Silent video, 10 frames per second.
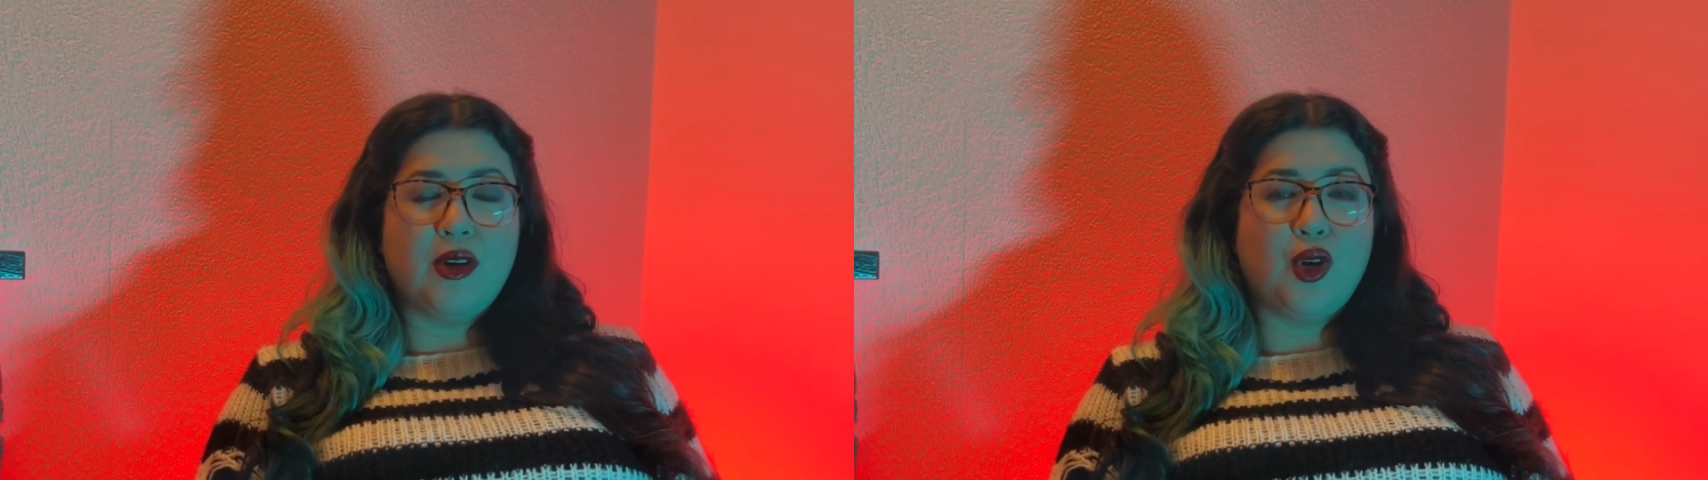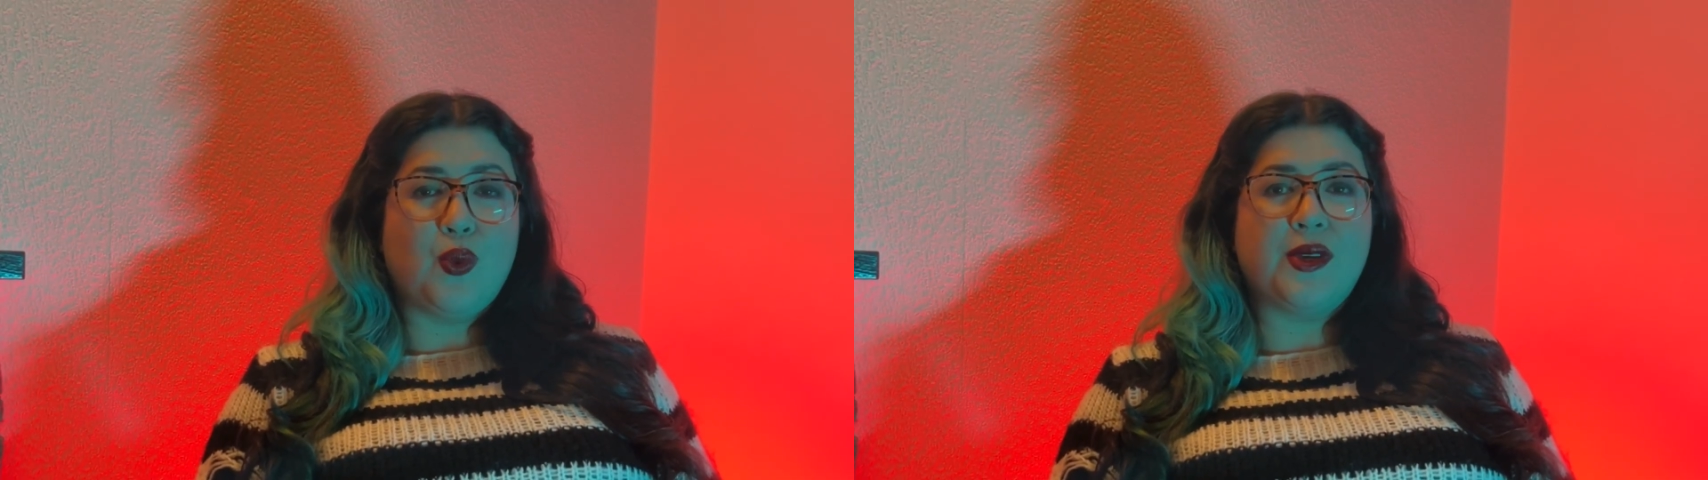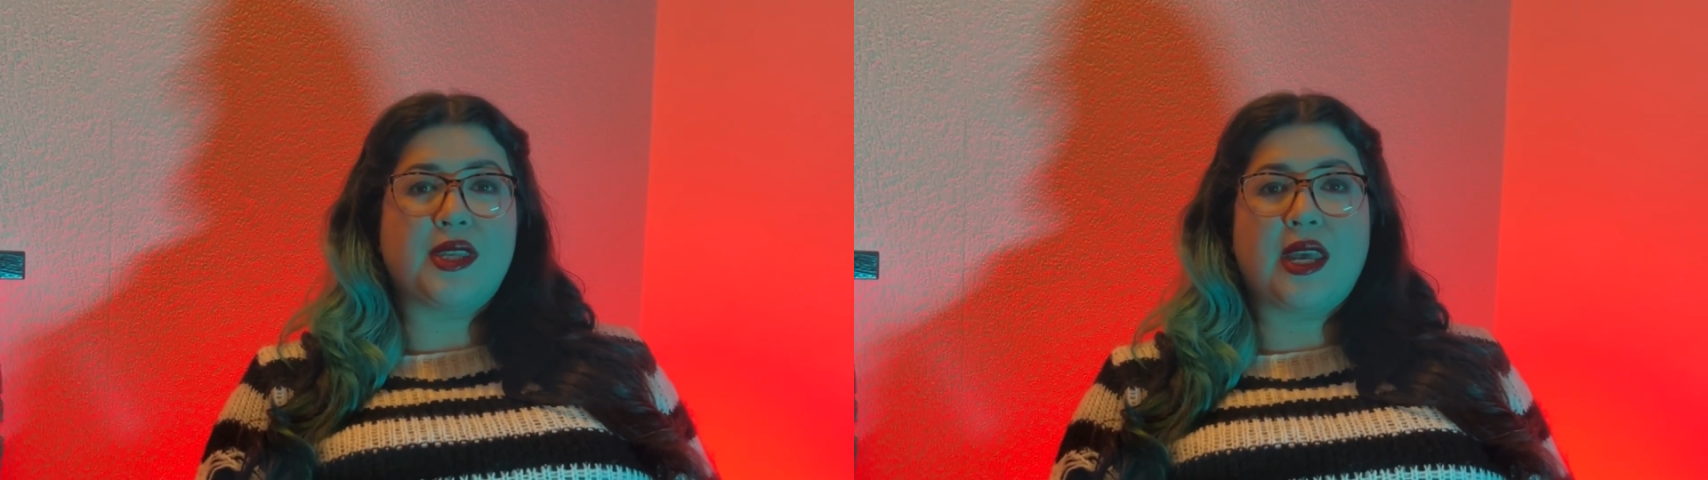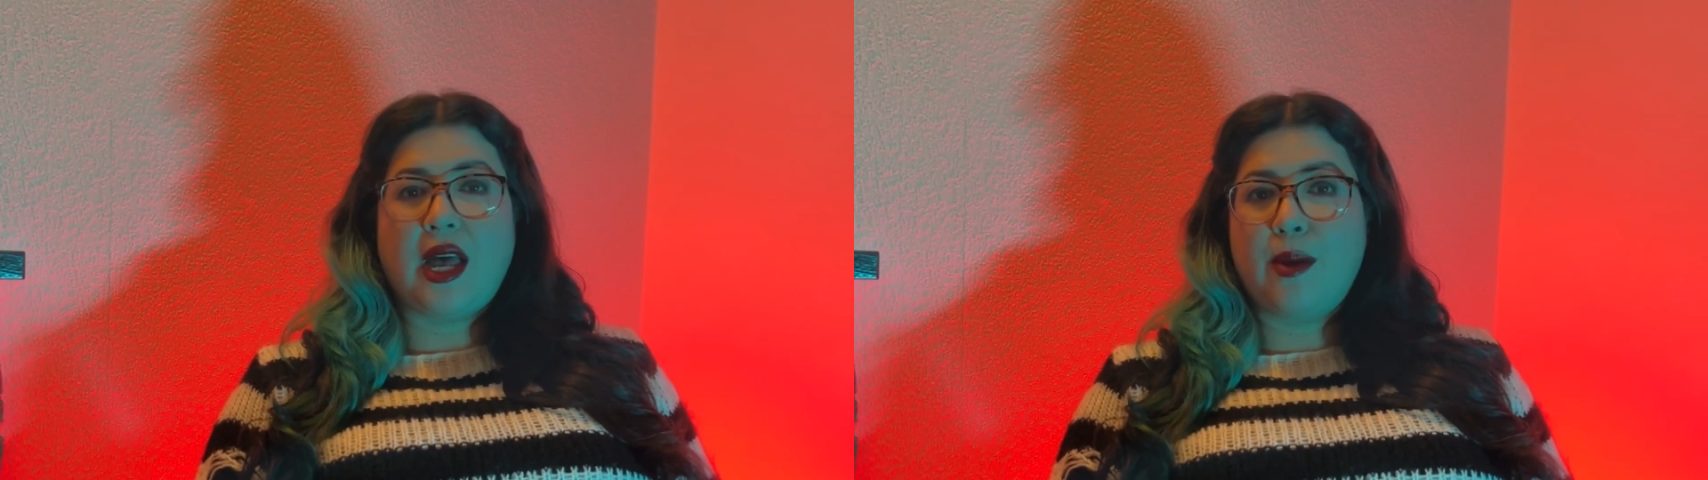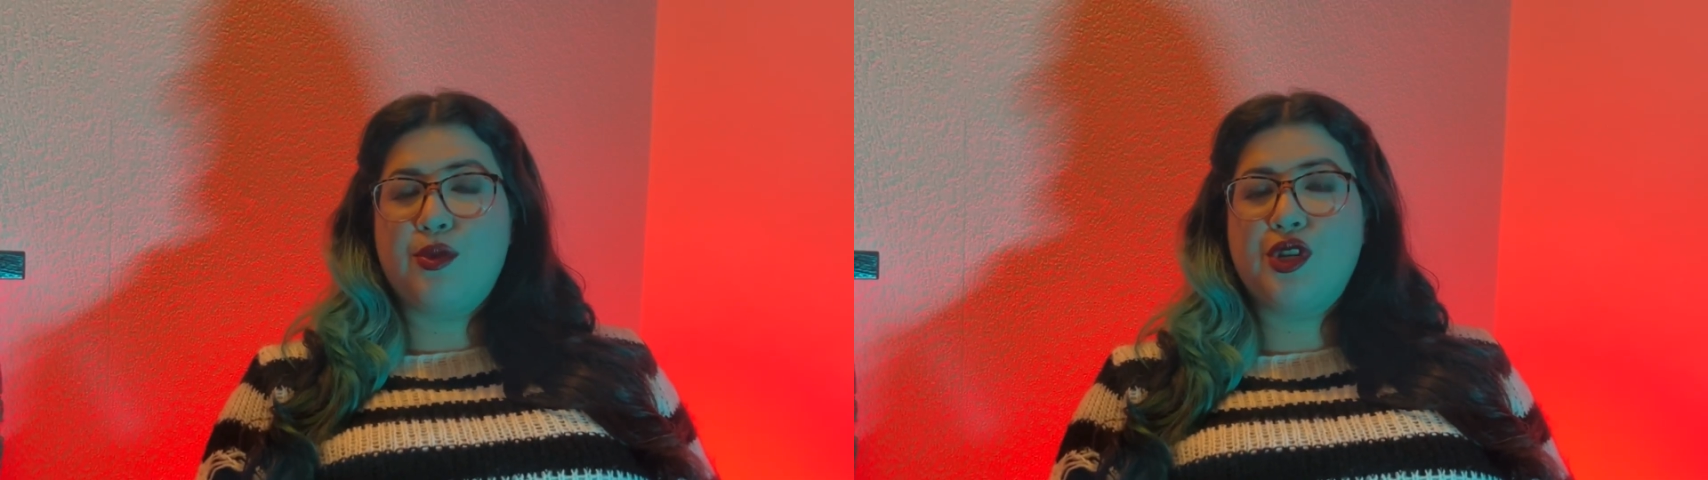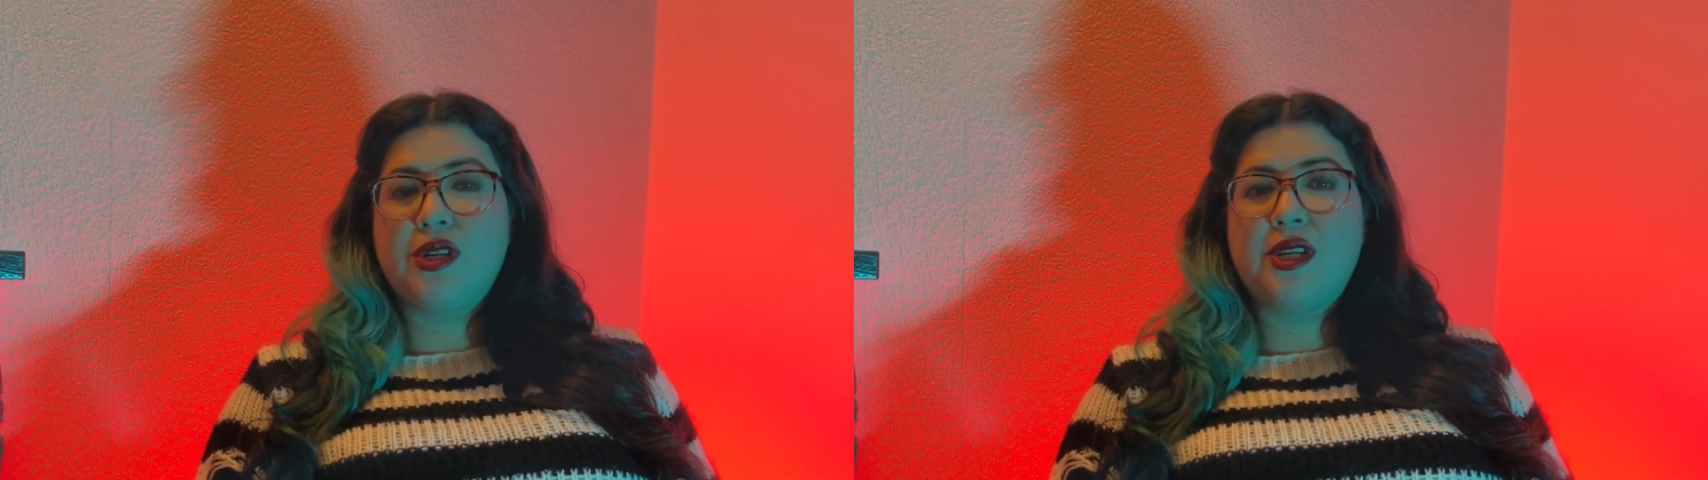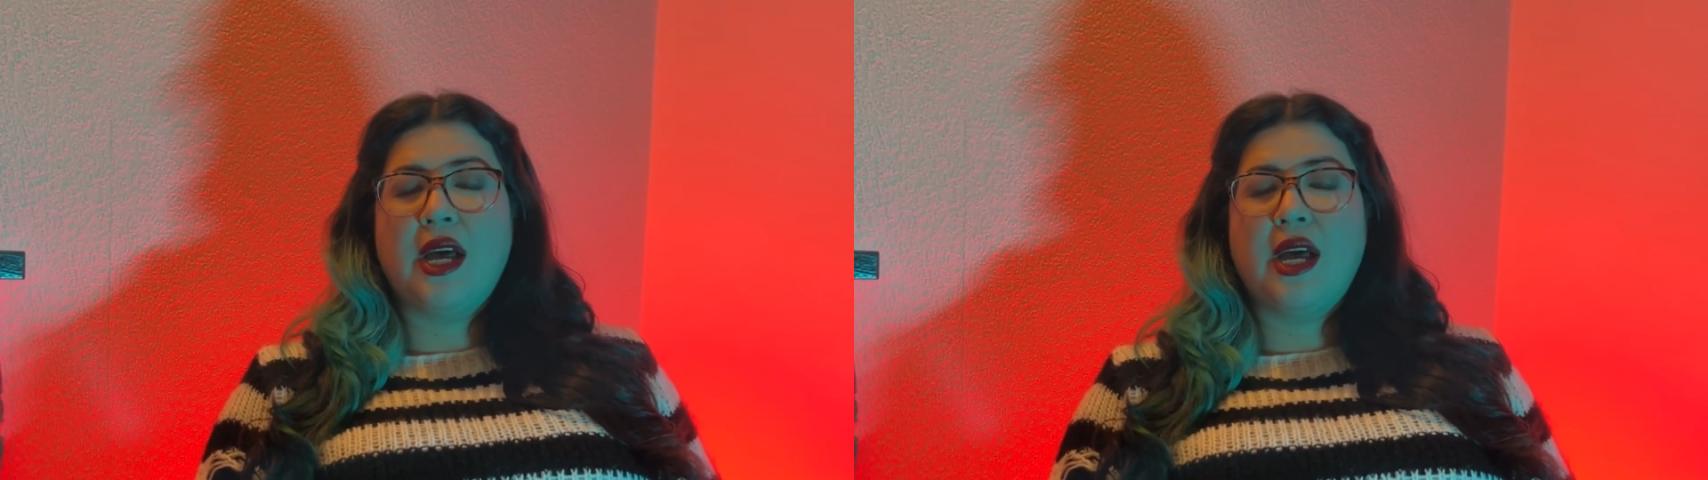who was captured,